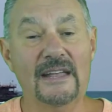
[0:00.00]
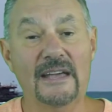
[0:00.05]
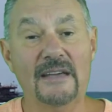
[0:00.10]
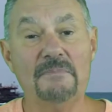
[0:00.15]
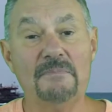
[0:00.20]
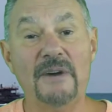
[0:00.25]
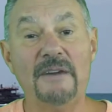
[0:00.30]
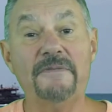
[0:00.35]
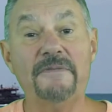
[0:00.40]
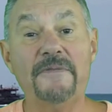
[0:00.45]

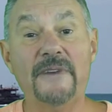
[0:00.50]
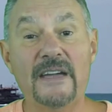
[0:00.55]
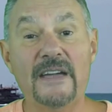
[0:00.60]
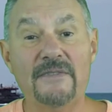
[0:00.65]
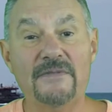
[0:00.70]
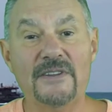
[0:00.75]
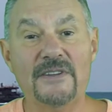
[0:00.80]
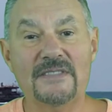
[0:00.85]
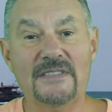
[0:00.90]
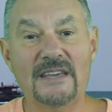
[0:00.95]
And my
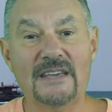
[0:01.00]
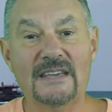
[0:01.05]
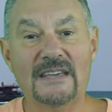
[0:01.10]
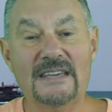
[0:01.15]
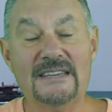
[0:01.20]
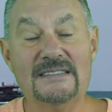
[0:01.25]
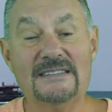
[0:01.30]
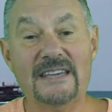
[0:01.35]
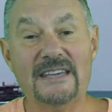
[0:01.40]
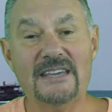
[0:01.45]
favorite
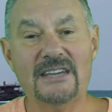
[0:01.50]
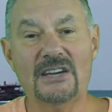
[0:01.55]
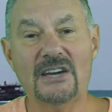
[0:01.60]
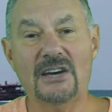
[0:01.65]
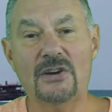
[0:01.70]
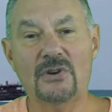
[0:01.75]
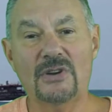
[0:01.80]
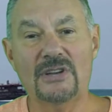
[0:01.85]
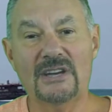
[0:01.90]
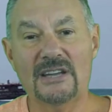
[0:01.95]
thing is a
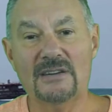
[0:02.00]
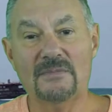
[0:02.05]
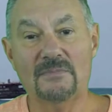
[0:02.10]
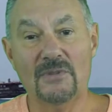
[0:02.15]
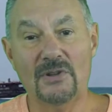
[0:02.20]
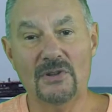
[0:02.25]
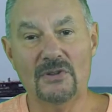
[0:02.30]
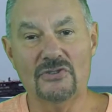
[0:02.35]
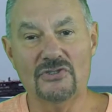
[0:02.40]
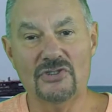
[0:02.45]
coconut
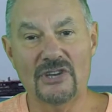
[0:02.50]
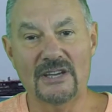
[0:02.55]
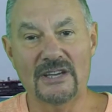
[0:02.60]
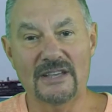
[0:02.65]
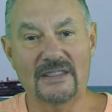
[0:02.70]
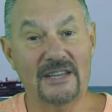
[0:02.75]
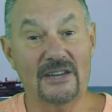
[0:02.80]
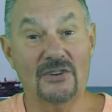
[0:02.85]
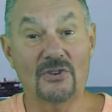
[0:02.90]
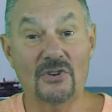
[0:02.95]

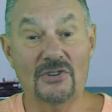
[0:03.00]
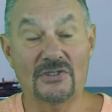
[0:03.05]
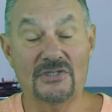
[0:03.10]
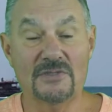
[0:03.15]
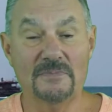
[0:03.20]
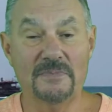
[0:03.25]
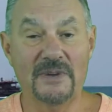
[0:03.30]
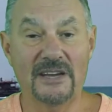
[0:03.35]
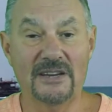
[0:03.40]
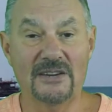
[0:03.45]
milkshake that
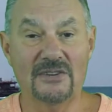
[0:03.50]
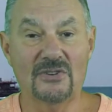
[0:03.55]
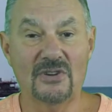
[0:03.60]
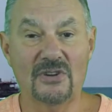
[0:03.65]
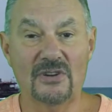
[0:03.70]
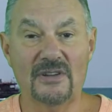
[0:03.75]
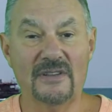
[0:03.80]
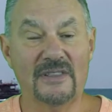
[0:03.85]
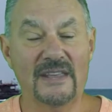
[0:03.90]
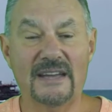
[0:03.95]
costs about
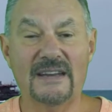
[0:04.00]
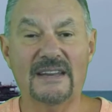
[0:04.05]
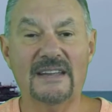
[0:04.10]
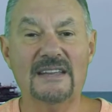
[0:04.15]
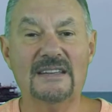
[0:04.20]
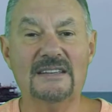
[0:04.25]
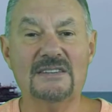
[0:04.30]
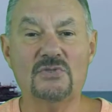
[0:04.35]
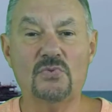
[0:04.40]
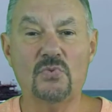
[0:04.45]
$1. That
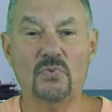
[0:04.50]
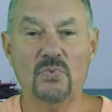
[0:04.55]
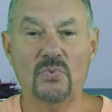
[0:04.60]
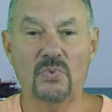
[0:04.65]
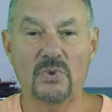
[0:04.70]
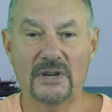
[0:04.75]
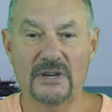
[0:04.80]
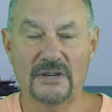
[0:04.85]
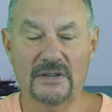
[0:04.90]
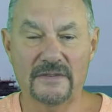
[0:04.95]
is
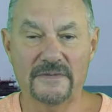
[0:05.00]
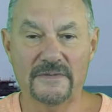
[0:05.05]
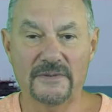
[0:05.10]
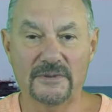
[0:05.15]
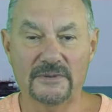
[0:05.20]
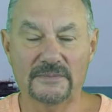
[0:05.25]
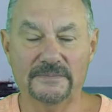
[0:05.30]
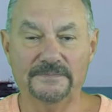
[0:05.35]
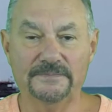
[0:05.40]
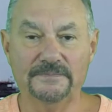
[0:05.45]

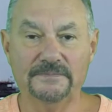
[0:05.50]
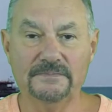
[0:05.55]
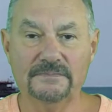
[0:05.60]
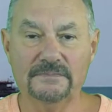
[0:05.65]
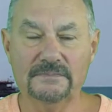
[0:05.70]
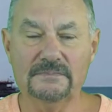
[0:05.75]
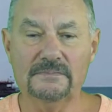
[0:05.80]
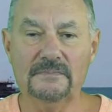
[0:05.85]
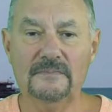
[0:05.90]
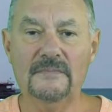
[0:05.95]
wonderful.
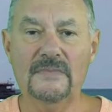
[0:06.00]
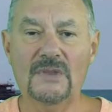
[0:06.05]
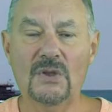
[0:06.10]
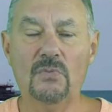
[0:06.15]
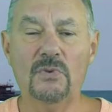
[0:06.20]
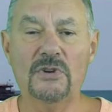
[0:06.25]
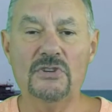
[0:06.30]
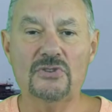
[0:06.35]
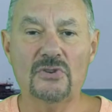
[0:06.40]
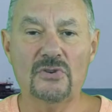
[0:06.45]

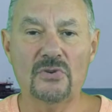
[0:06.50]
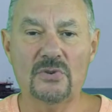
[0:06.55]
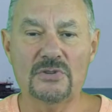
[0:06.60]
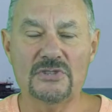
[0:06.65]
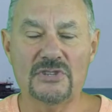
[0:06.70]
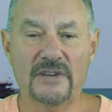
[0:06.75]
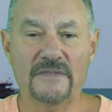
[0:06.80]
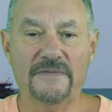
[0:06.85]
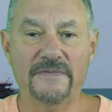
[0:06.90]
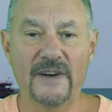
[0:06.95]
What you'll
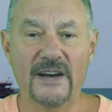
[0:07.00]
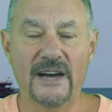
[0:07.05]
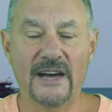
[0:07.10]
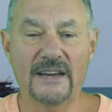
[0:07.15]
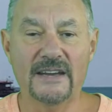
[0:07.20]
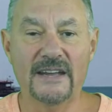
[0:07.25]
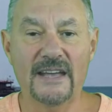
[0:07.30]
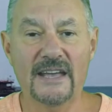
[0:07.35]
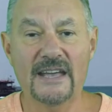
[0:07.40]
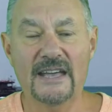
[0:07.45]
also
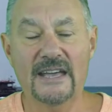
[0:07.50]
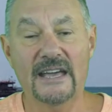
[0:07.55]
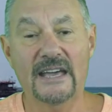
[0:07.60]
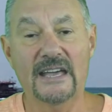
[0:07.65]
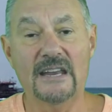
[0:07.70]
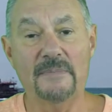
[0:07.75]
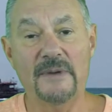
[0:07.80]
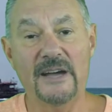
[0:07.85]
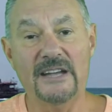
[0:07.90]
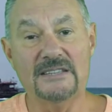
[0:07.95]
find
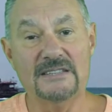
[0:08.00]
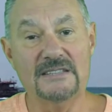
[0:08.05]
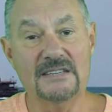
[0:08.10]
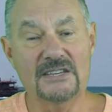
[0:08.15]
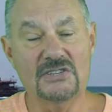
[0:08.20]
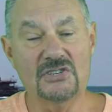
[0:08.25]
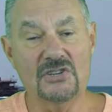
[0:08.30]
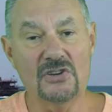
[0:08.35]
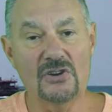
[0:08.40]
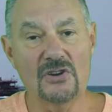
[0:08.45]
at about
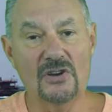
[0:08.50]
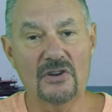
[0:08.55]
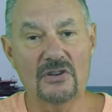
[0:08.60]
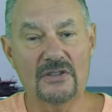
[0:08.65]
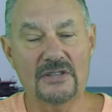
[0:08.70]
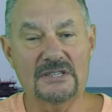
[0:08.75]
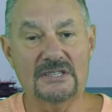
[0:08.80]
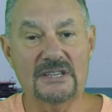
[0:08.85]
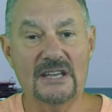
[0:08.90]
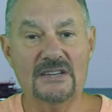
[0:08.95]
6
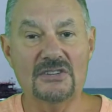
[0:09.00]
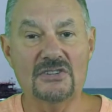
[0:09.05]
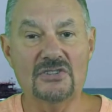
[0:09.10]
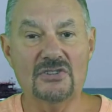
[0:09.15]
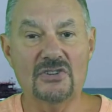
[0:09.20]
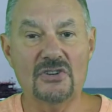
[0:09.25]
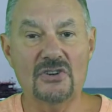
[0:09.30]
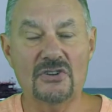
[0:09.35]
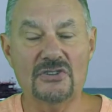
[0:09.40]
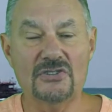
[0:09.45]
o'clock, the sun
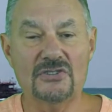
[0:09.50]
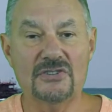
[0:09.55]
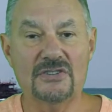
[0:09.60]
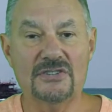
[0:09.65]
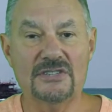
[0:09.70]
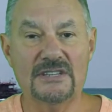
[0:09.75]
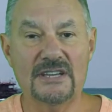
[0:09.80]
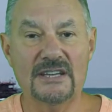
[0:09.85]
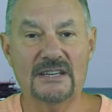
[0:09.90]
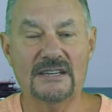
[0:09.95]
starts to
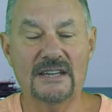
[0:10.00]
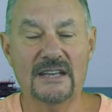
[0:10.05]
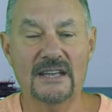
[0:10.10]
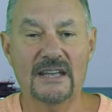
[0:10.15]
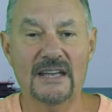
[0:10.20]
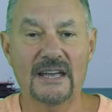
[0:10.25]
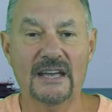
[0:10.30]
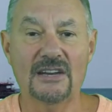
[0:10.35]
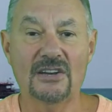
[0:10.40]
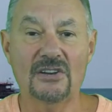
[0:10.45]
set,
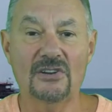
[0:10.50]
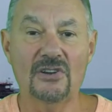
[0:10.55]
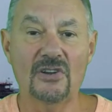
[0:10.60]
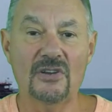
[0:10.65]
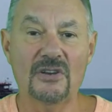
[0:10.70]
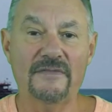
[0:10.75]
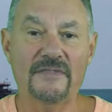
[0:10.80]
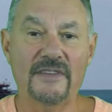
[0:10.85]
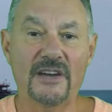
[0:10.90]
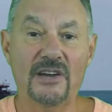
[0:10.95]
and a
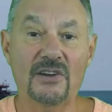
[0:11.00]
lot of the